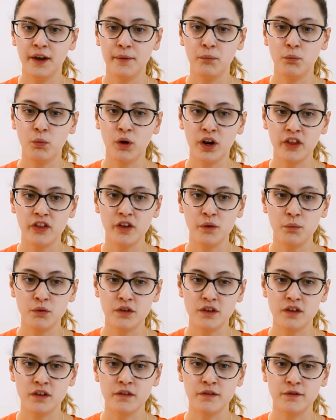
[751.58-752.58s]
One of them
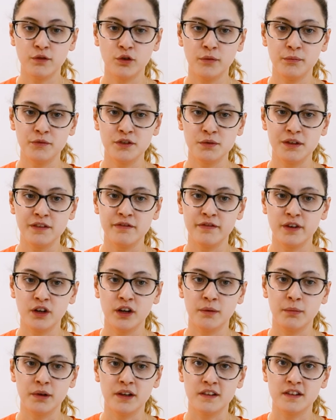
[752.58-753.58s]
was a form to be filled
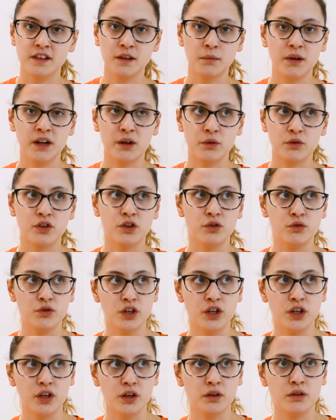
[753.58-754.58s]
out by someone else who
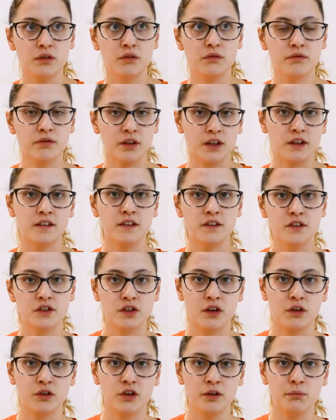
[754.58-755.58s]
knew you, like since
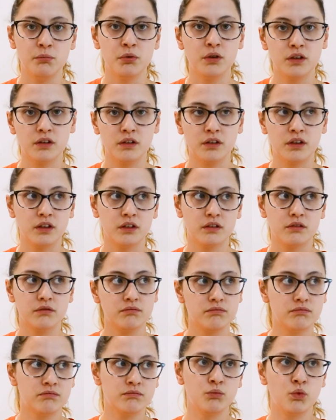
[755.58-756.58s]
childhood, but like
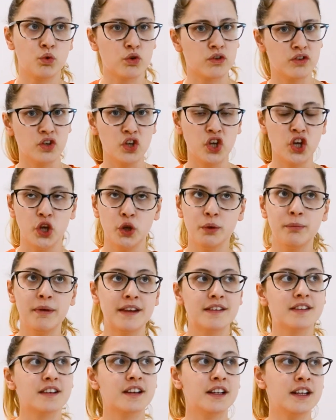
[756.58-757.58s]
wasn't you
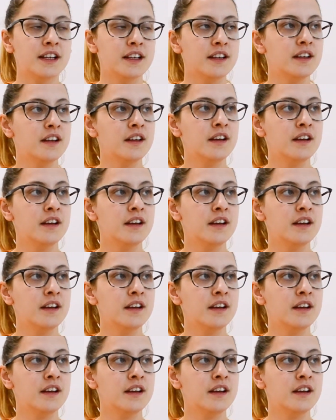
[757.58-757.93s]
basically.